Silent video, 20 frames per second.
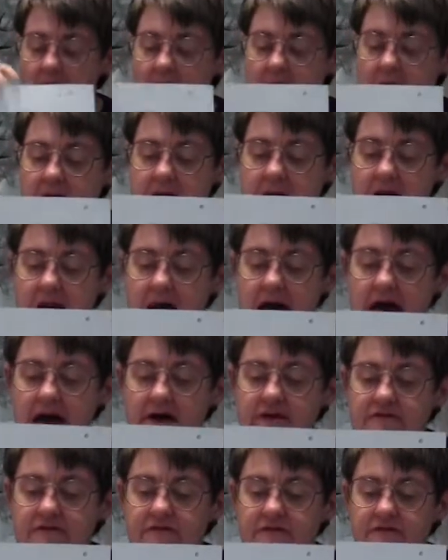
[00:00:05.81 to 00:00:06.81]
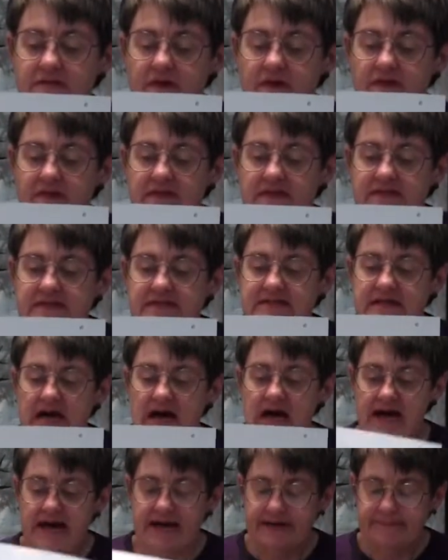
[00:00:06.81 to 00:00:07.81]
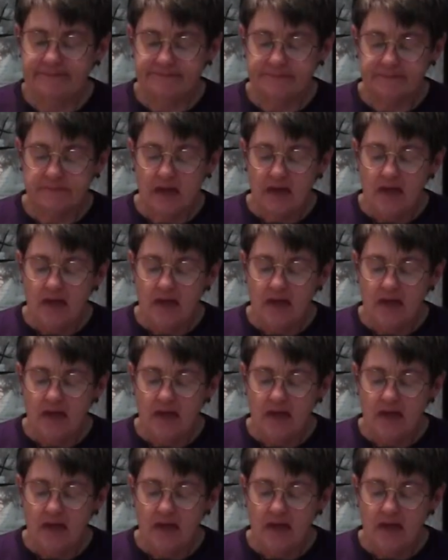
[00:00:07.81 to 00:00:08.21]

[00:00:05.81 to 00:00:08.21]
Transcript: I have the design